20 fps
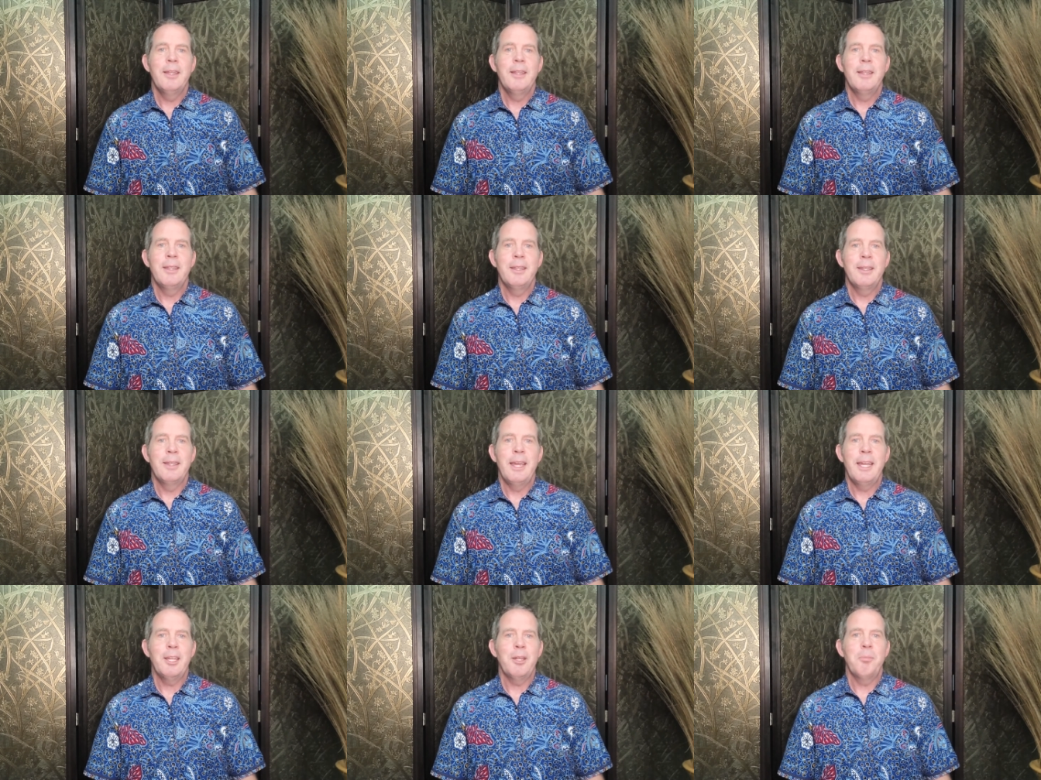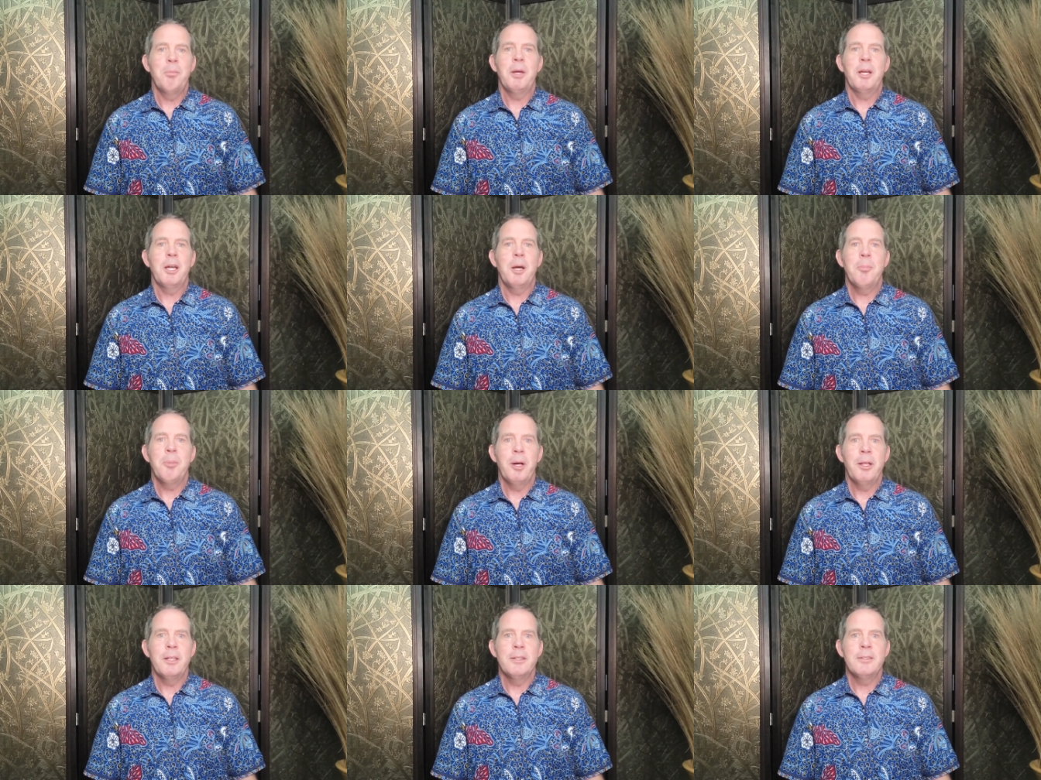that they could pick
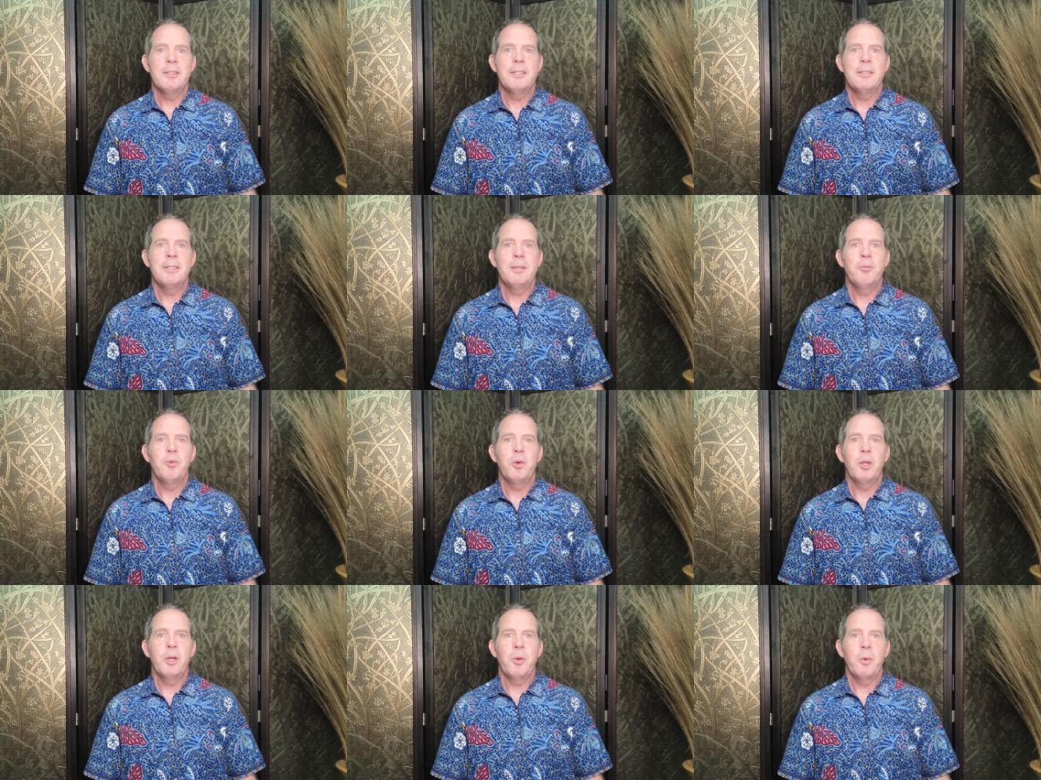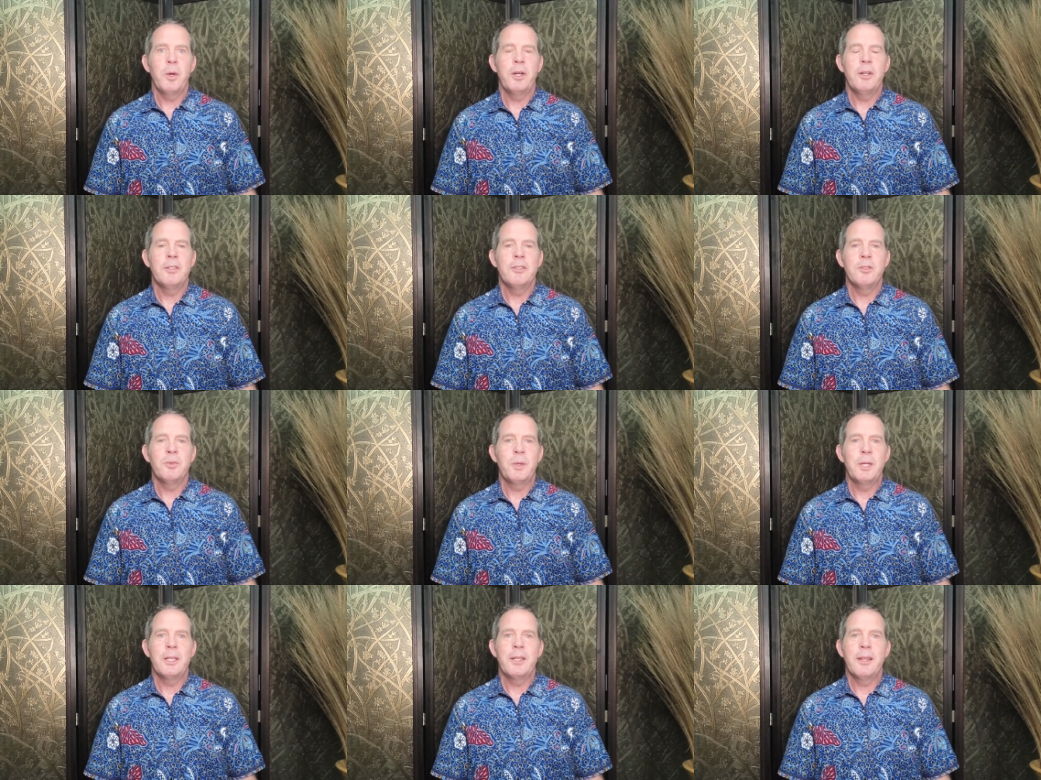up on this and it seemed really weird and
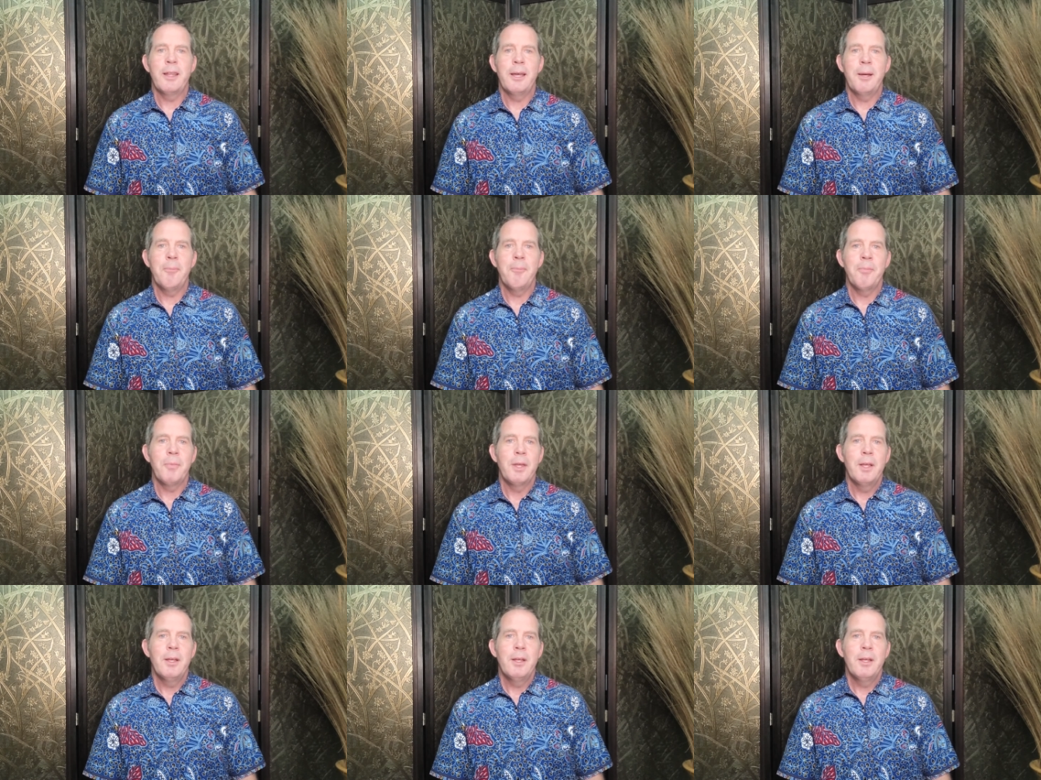sweet to them.